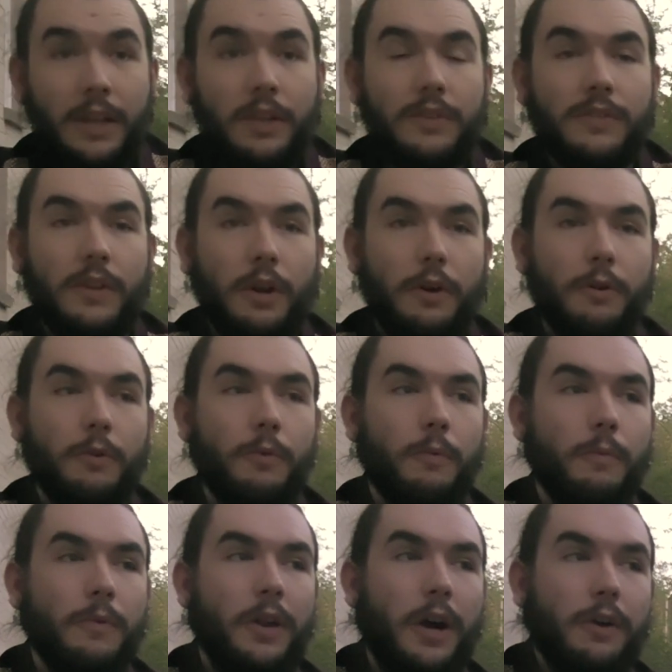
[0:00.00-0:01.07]
So
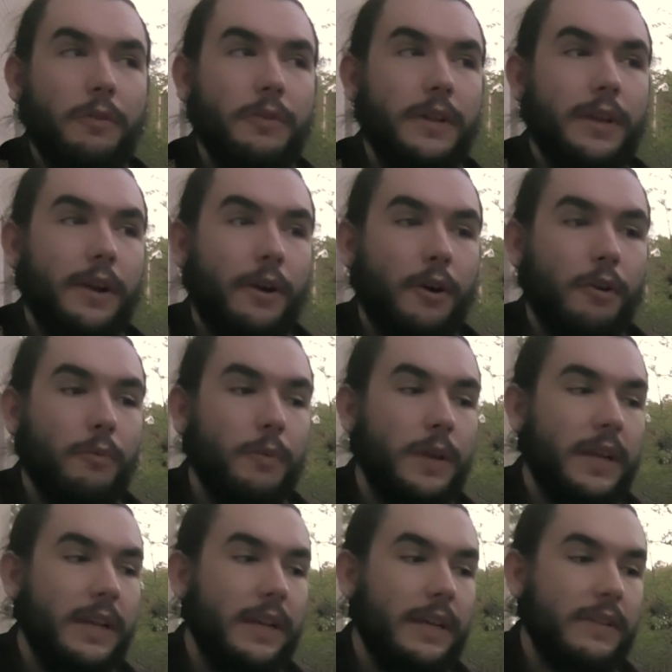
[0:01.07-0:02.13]
not only are
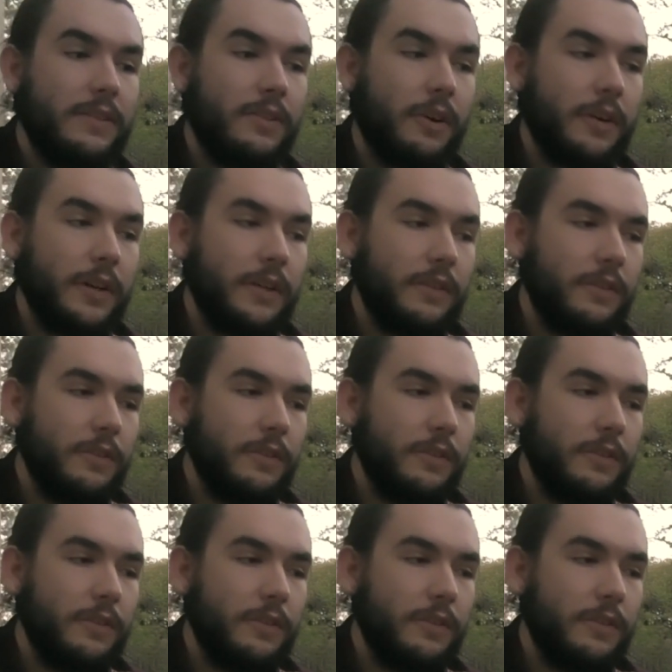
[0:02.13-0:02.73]
we starting